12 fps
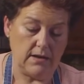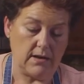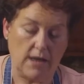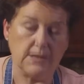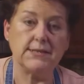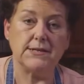
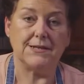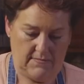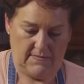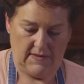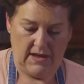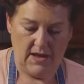custard.
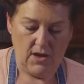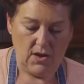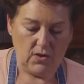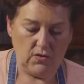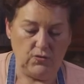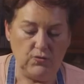
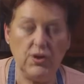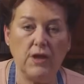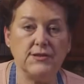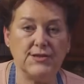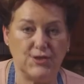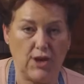Do
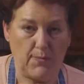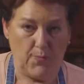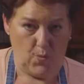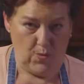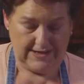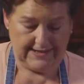not stop
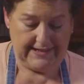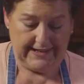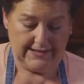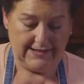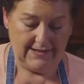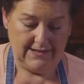whisking.
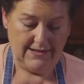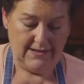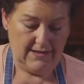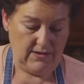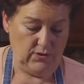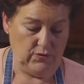
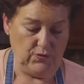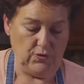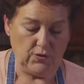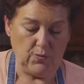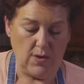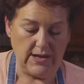You do
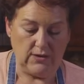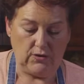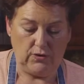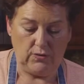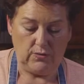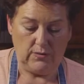not want it
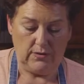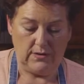to